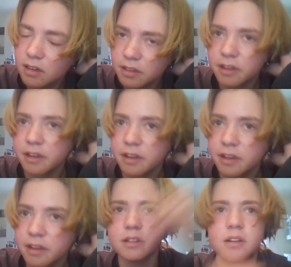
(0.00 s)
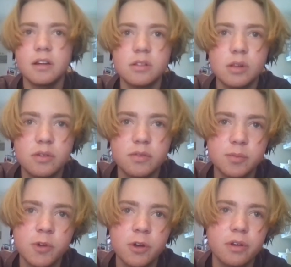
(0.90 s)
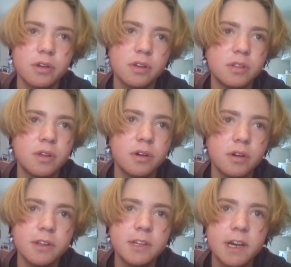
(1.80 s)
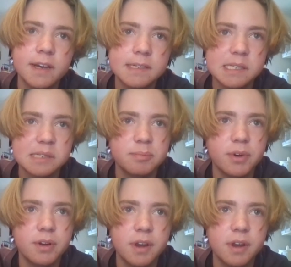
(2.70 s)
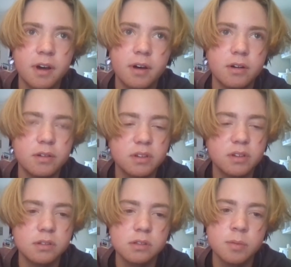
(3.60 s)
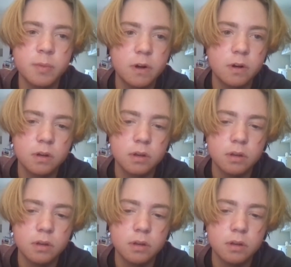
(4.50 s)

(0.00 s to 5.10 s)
yeah, a lot of them were in the early days, but now I've gotten a lot better.